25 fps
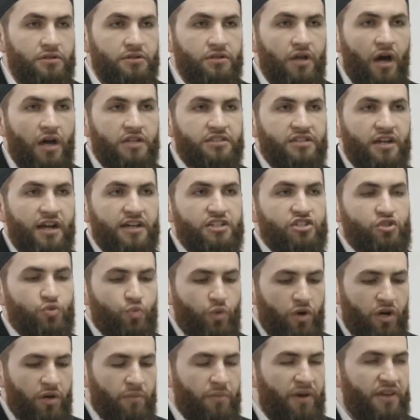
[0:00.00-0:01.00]
Doctor, I
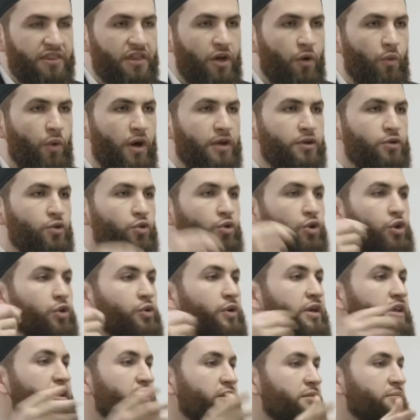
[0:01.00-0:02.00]
swear by the one who
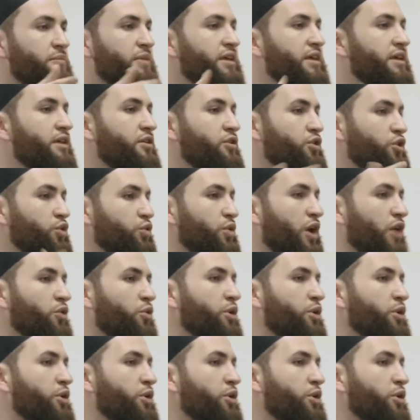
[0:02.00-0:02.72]
created me and you,